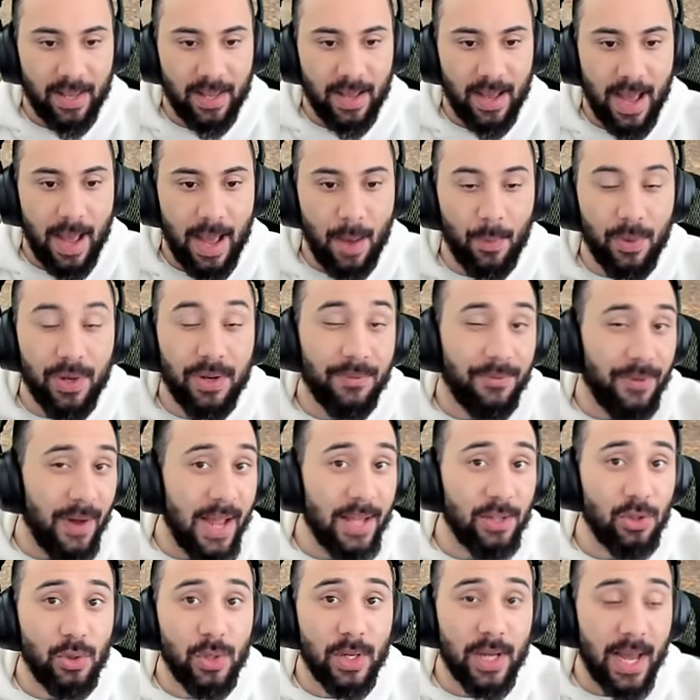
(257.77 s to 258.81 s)
I would
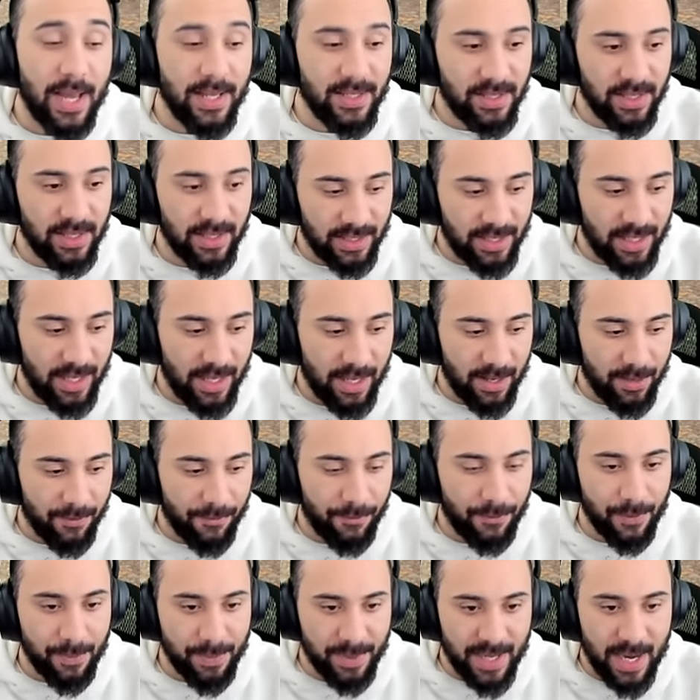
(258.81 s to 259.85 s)
advise you guys to get
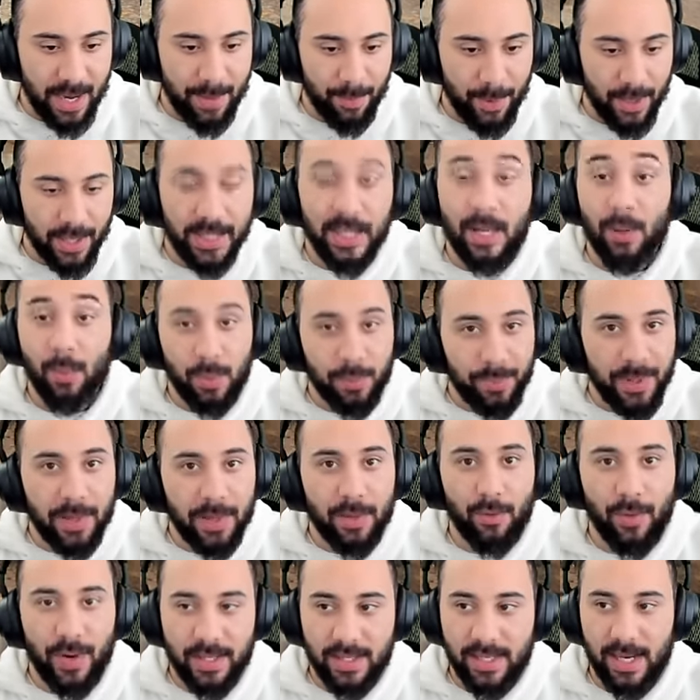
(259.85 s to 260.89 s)
from Daybreak. It would be
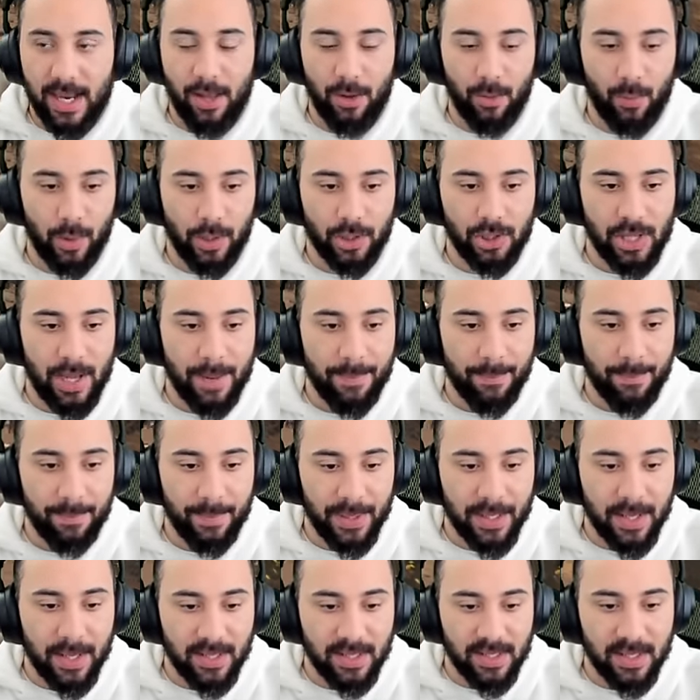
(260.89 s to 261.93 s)
the Red Talon workshop
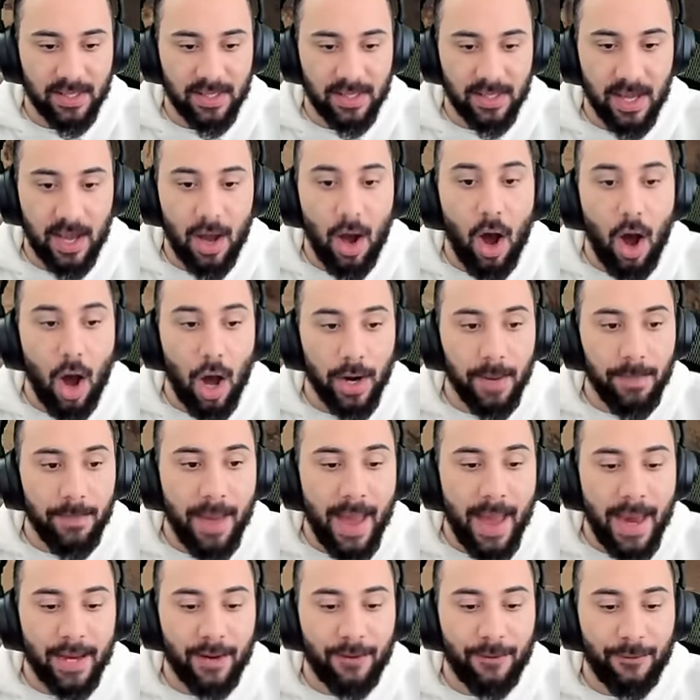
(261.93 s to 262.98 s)
because it's an
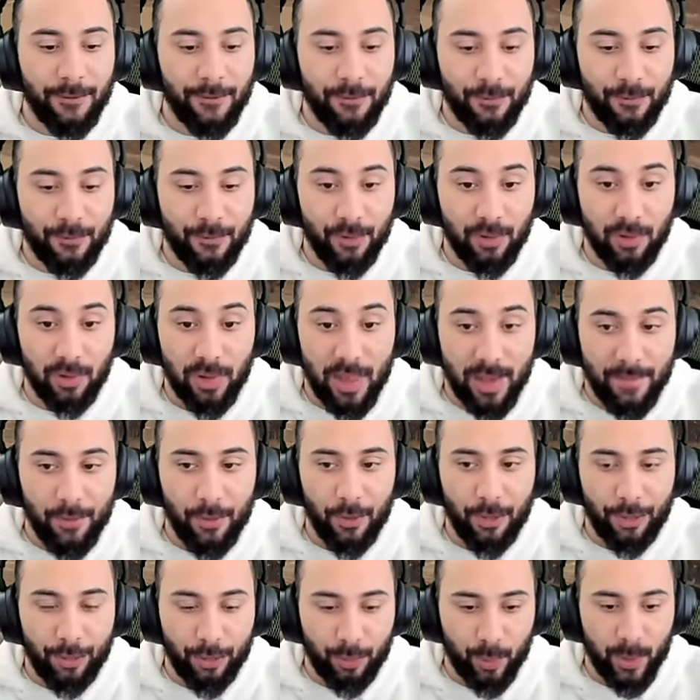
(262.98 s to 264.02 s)
automatic level
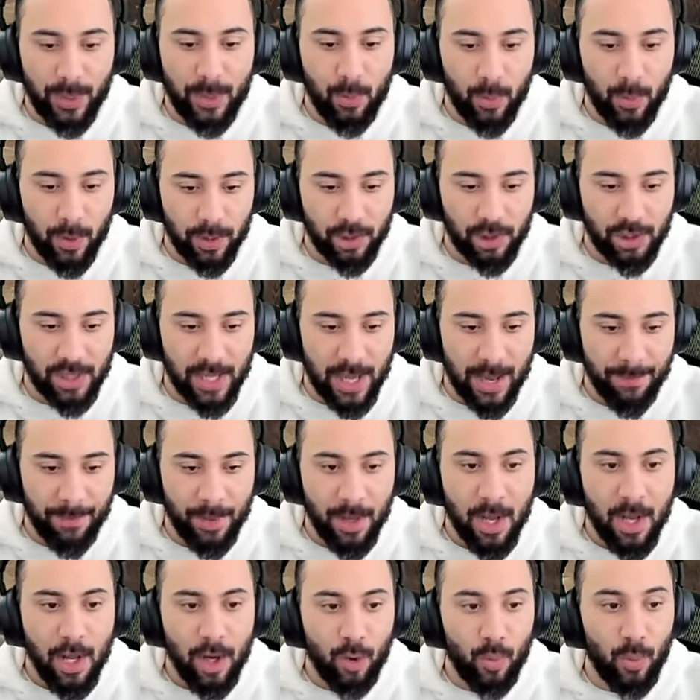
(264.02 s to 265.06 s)
three workshop,
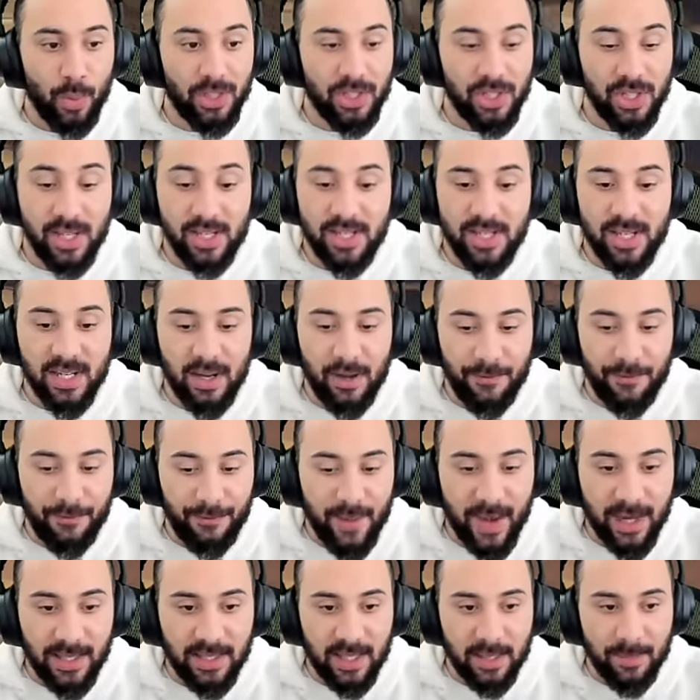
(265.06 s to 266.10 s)
which isn't
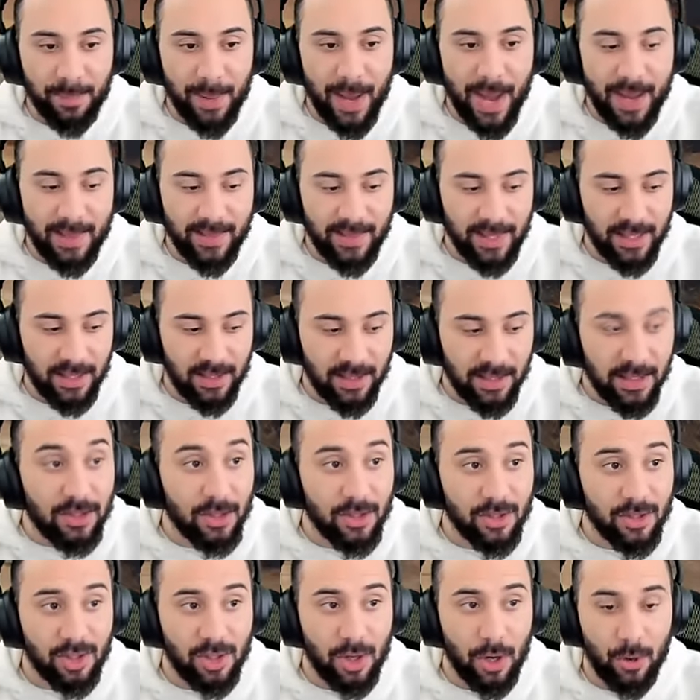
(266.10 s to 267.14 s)
affected by the
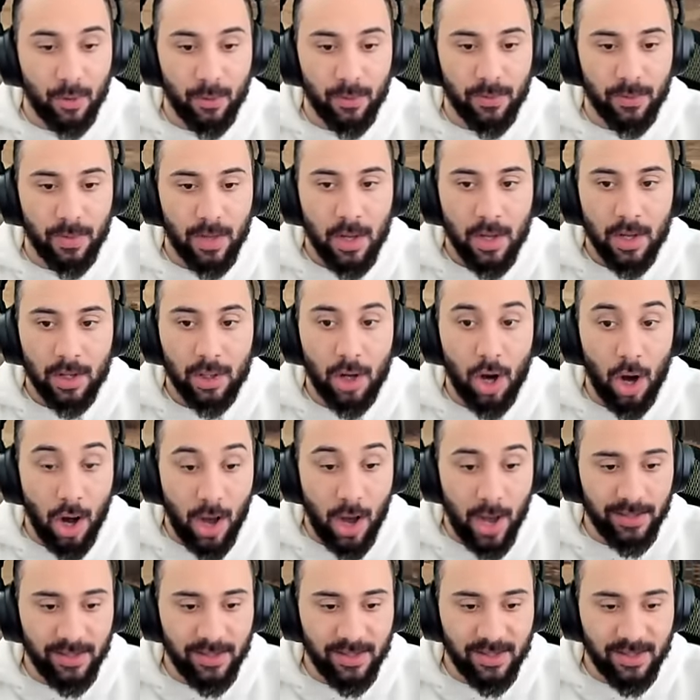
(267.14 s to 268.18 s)
lethal zone
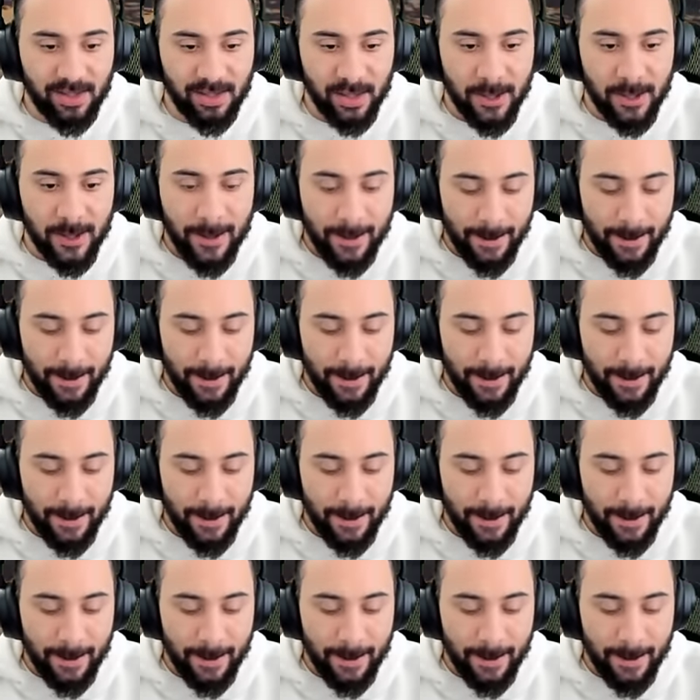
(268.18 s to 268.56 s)
costs.